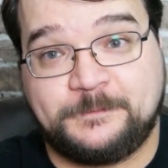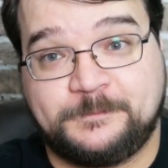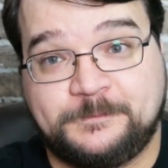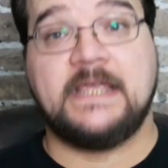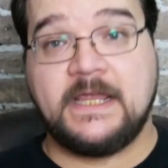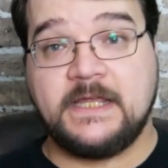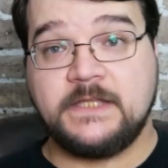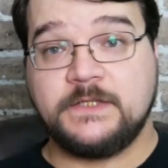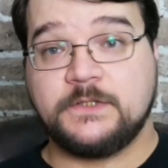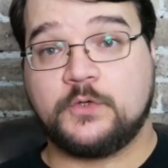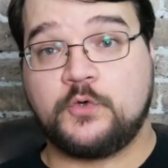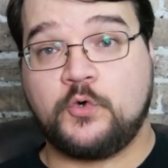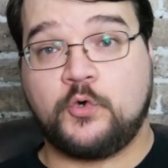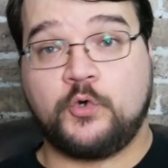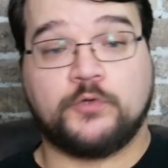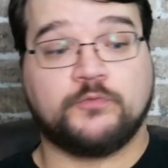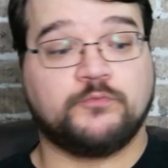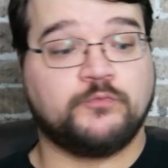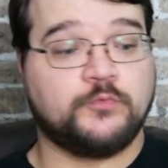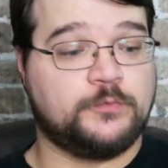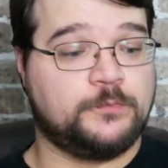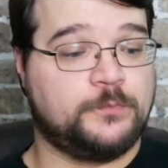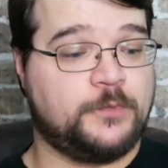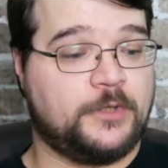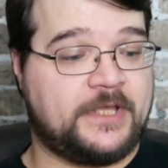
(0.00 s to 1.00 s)
In the core
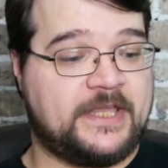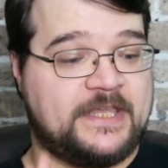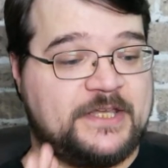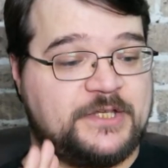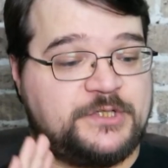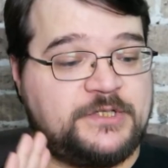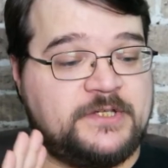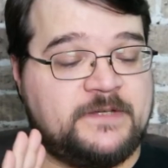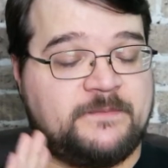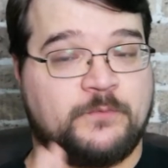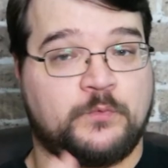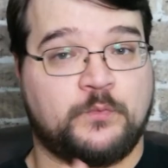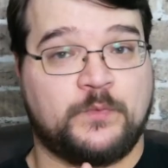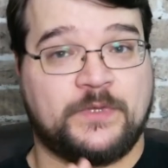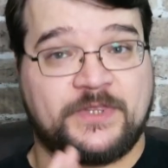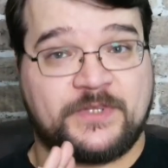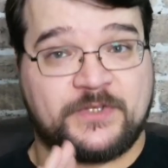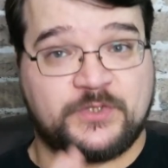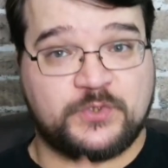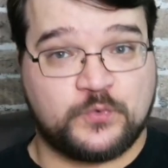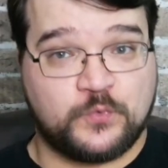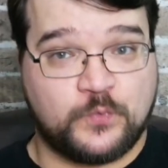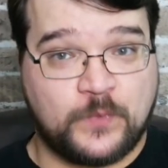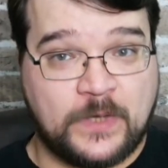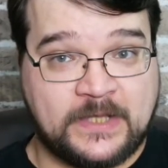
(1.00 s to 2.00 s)
rulebook, it shipped
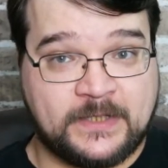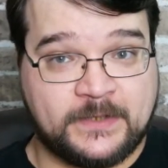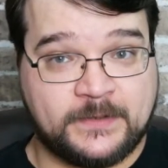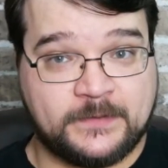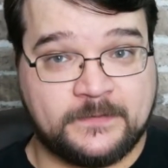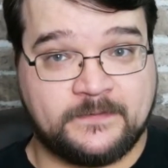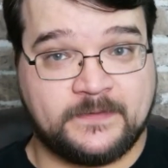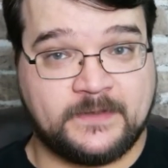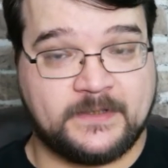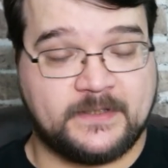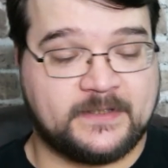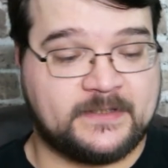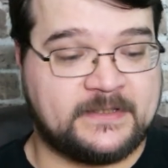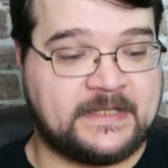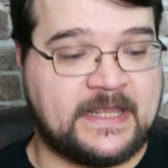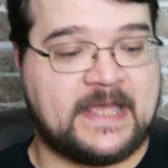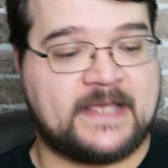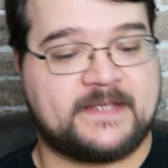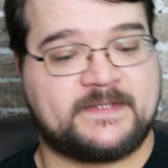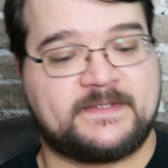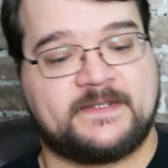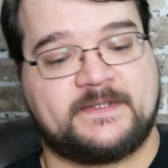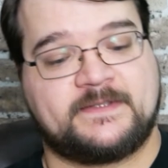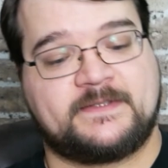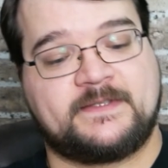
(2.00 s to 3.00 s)
with 12
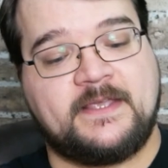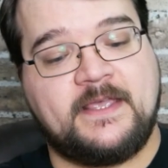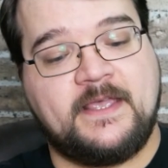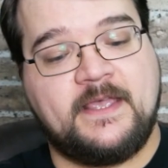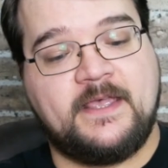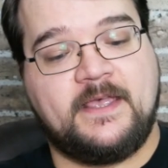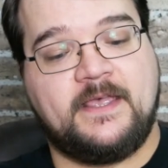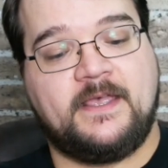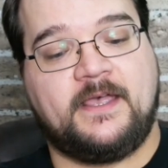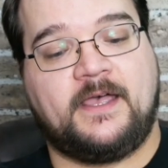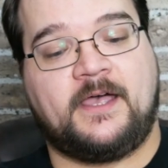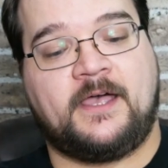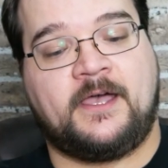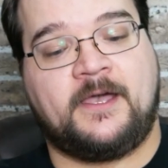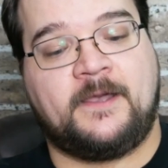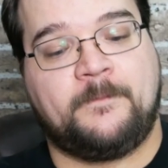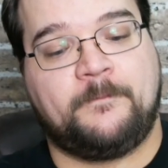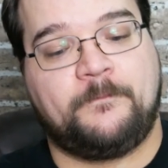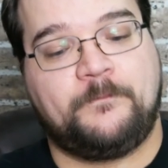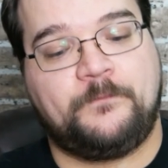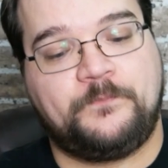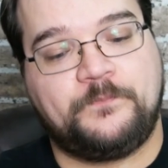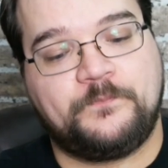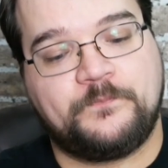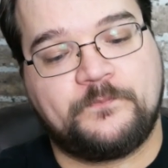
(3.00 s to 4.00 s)
classes.
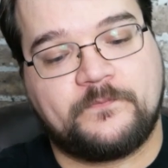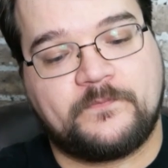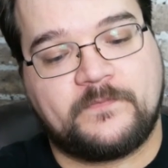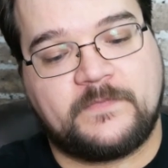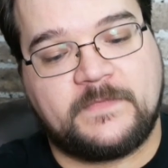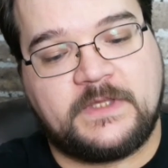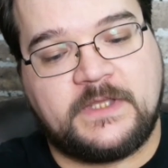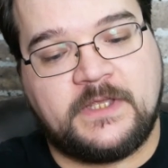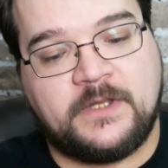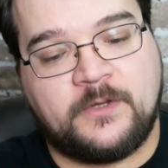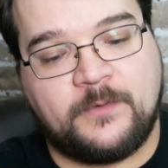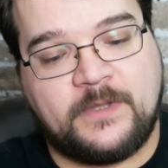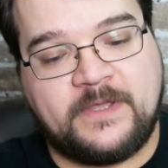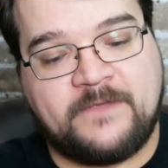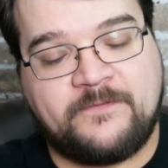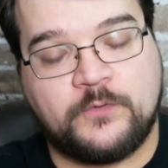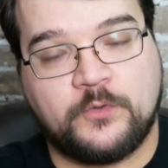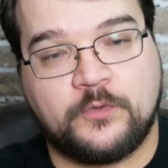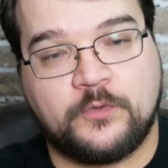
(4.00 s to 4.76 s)
That's